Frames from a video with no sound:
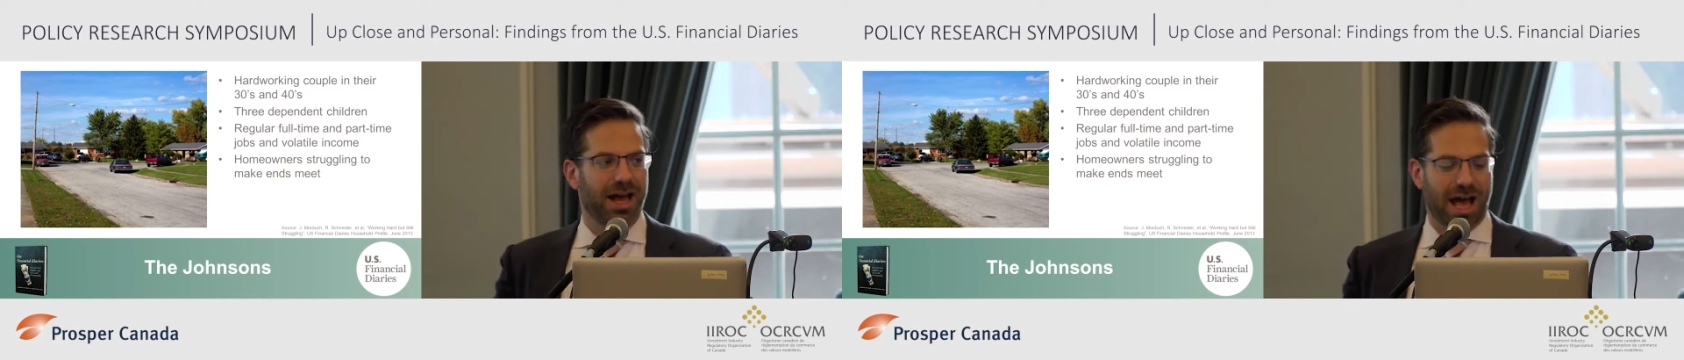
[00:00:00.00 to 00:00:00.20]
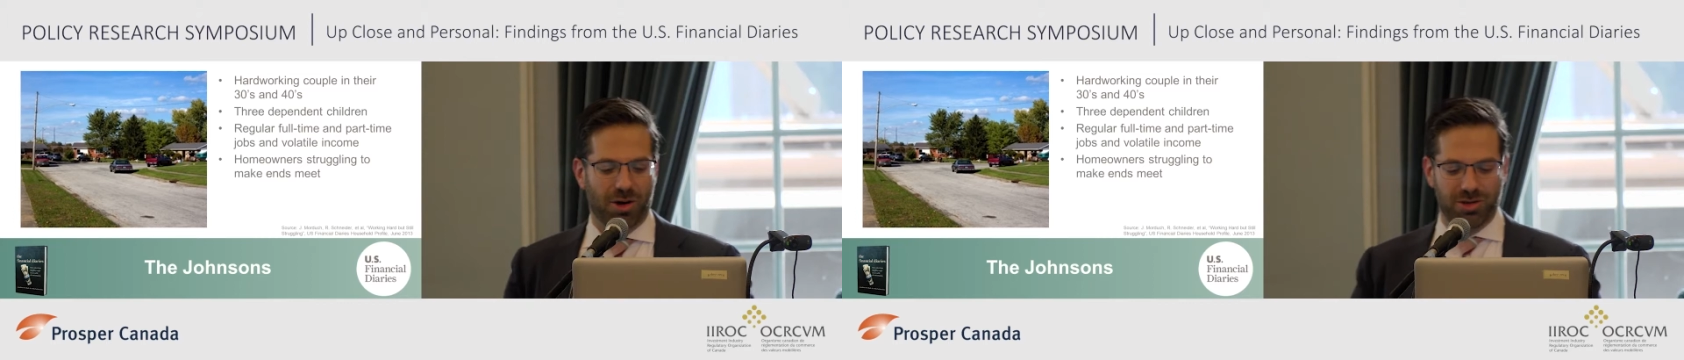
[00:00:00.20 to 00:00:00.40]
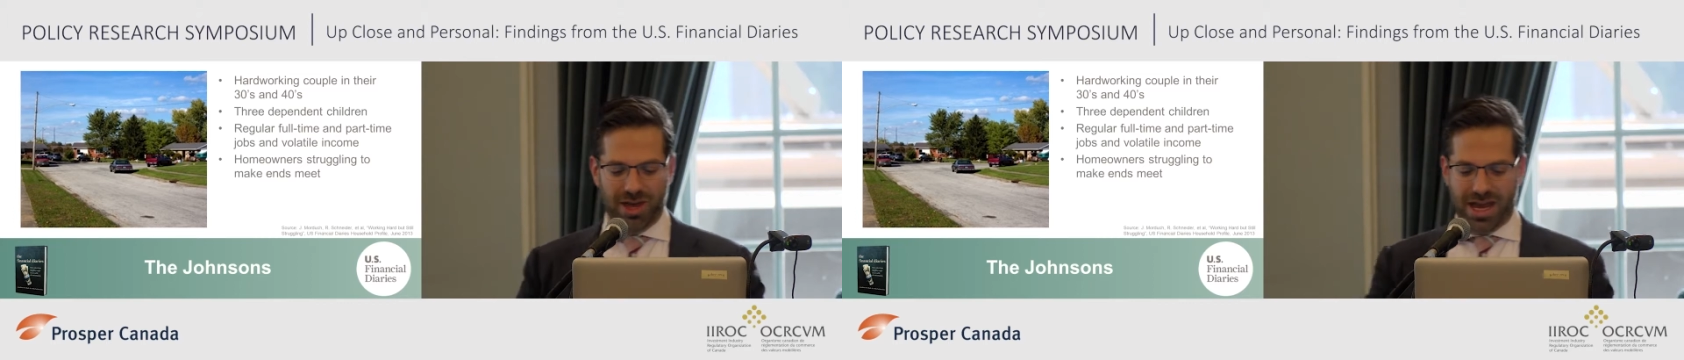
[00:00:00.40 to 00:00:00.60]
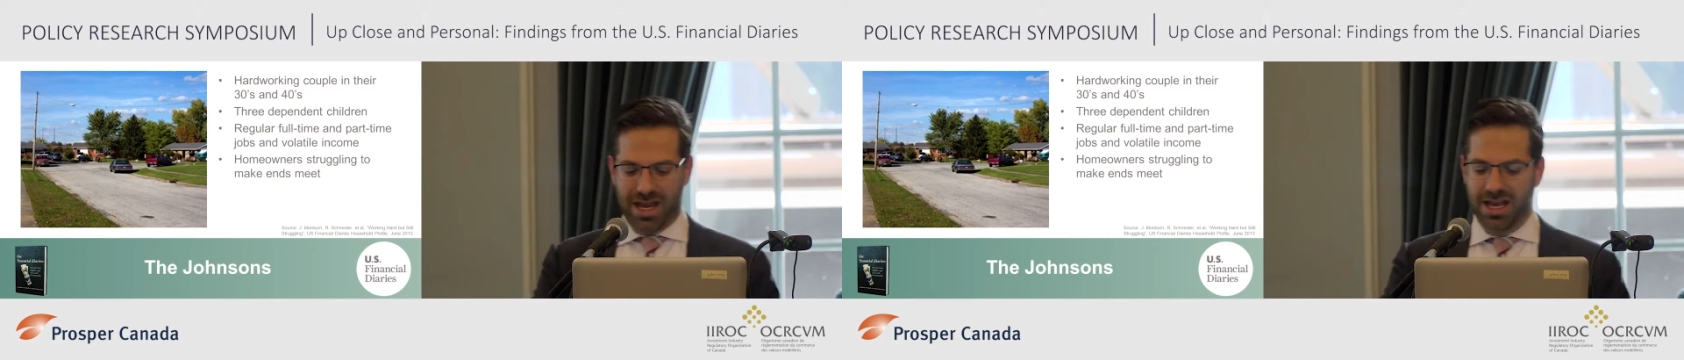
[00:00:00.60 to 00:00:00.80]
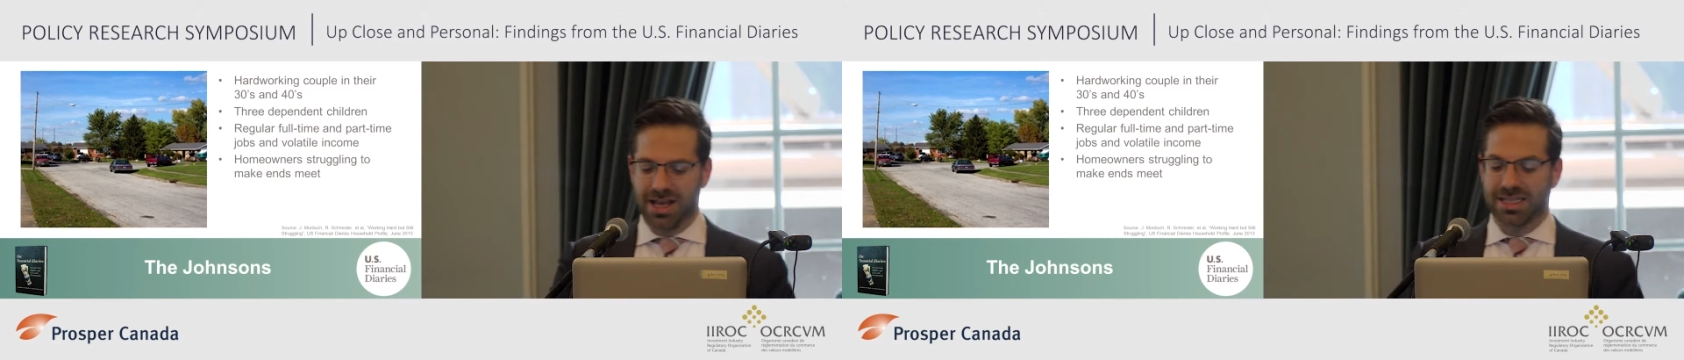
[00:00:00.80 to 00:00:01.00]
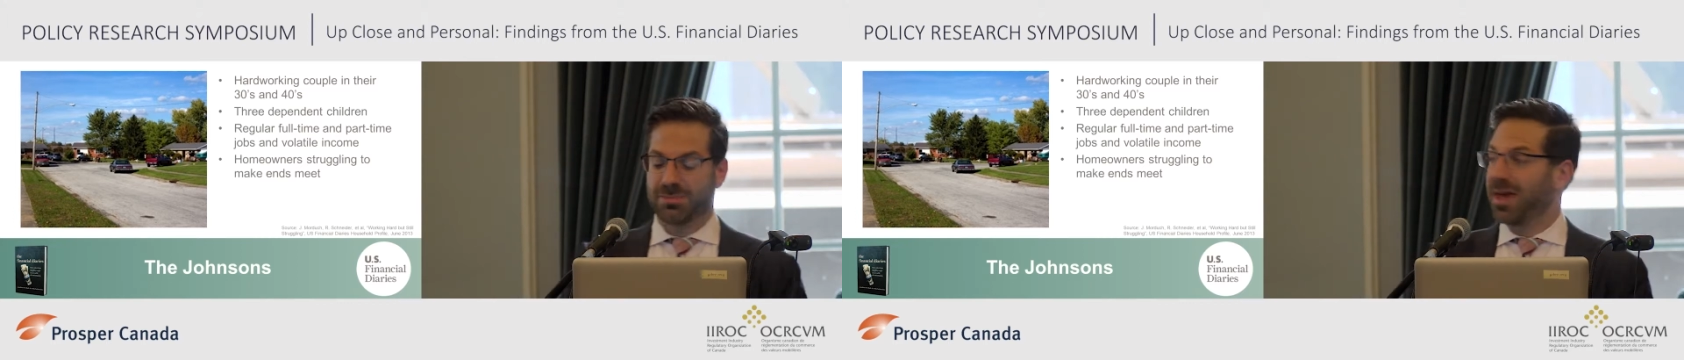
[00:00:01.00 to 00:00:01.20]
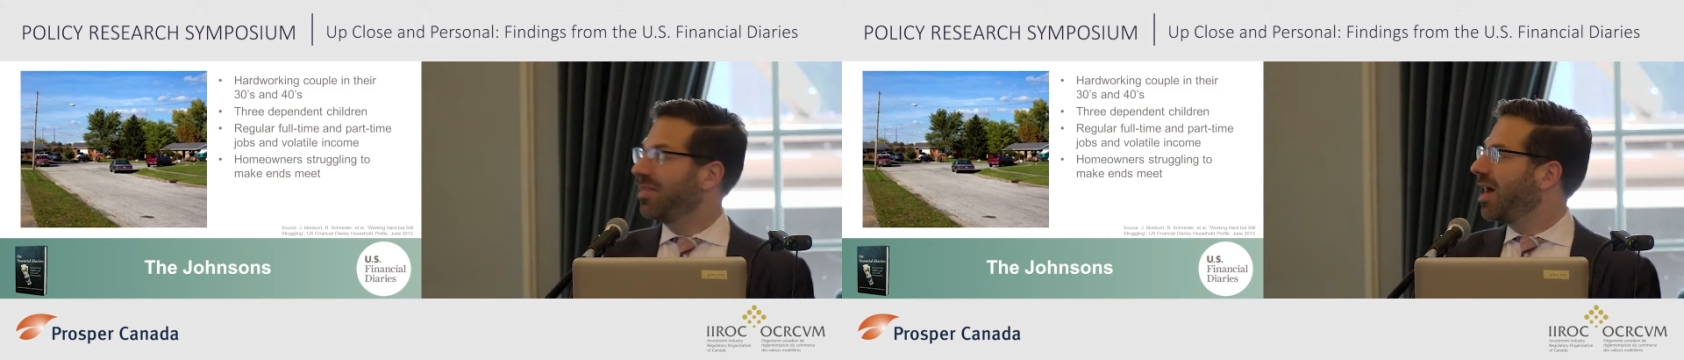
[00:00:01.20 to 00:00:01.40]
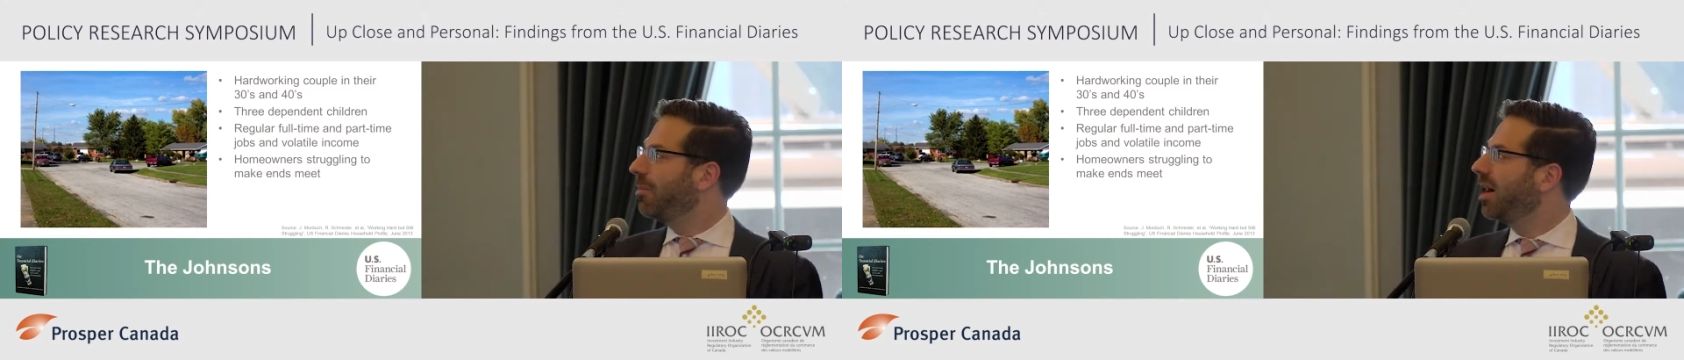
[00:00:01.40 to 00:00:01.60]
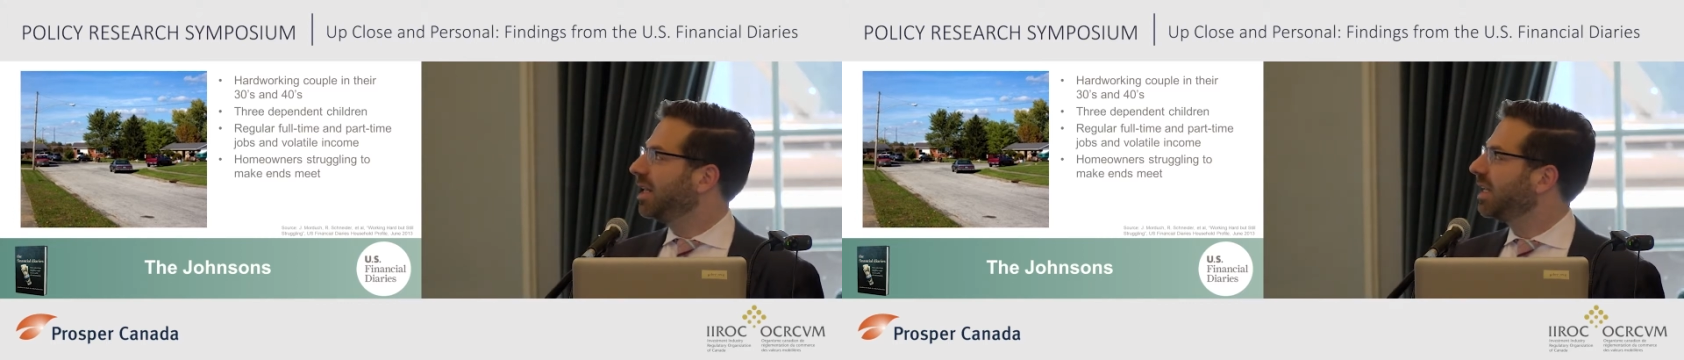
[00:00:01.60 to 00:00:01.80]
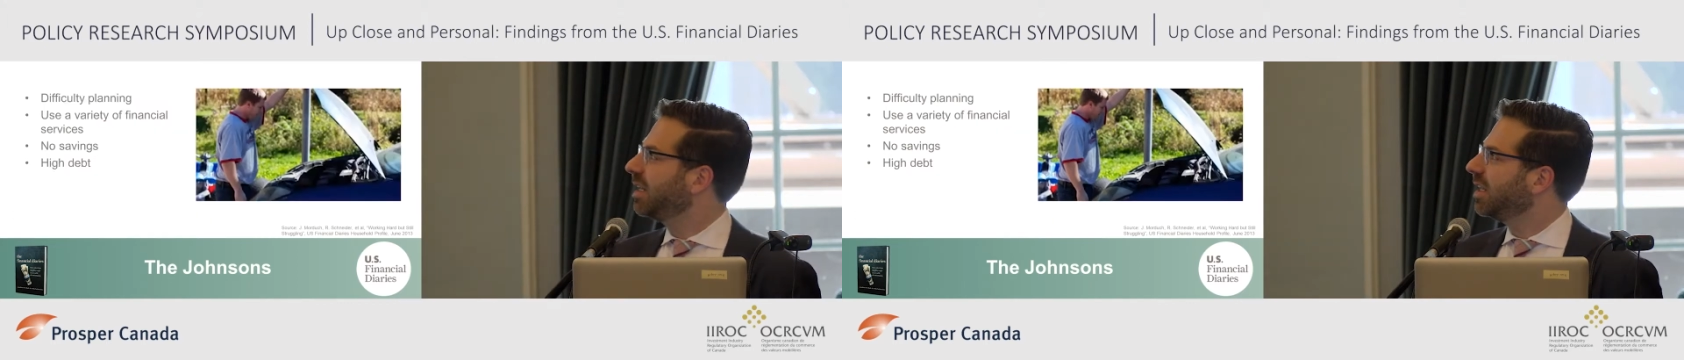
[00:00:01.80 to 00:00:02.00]
how they spend that
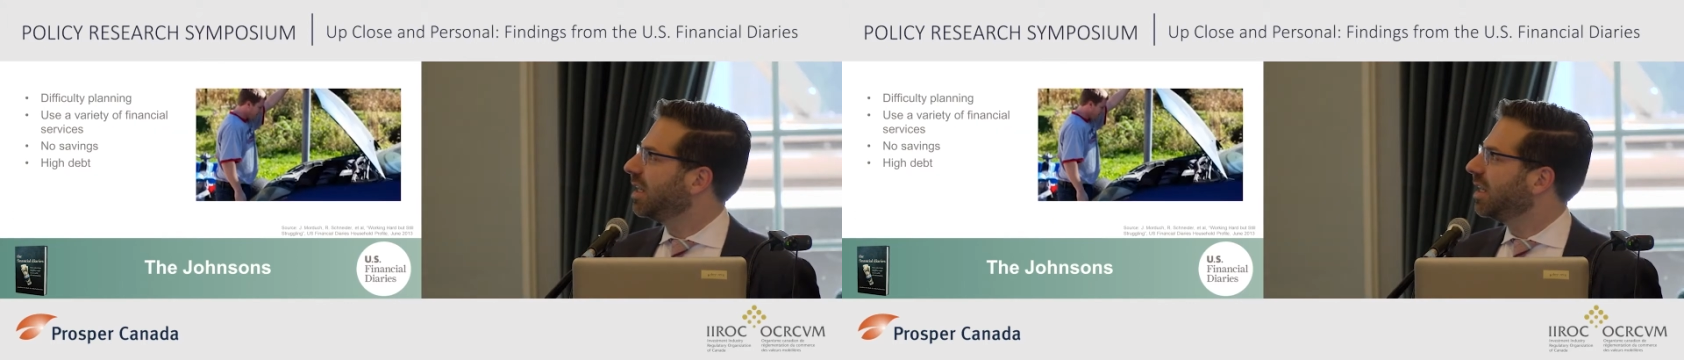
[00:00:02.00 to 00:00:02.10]
money.